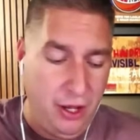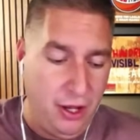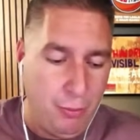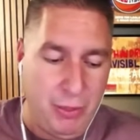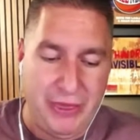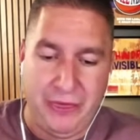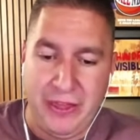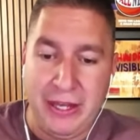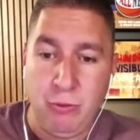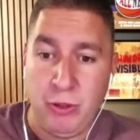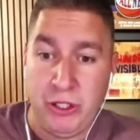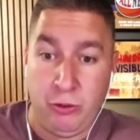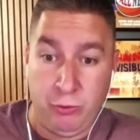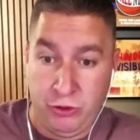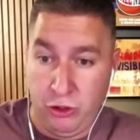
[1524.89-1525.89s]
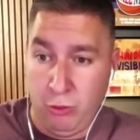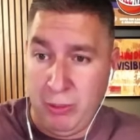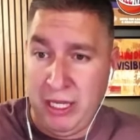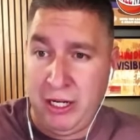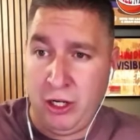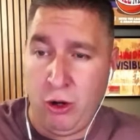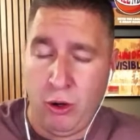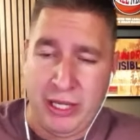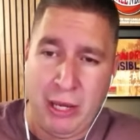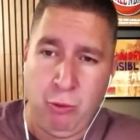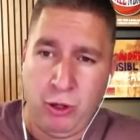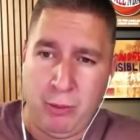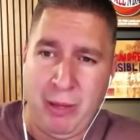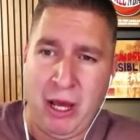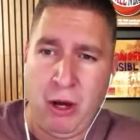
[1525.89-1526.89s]
But then when you zoom in and go, okay, what
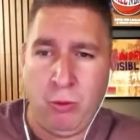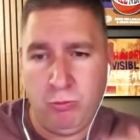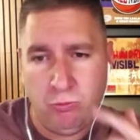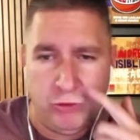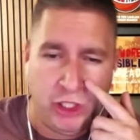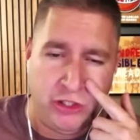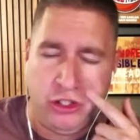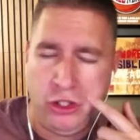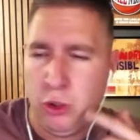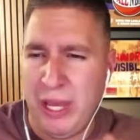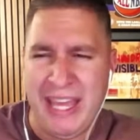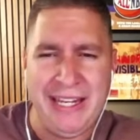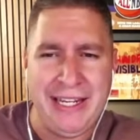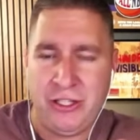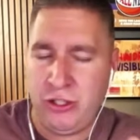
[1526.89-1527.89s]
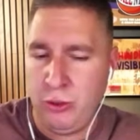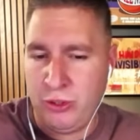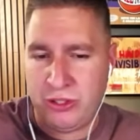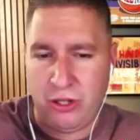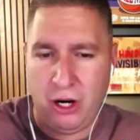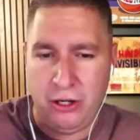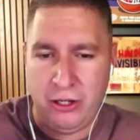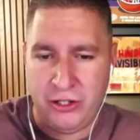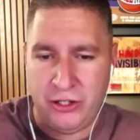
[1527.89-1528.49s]
about just any two starters?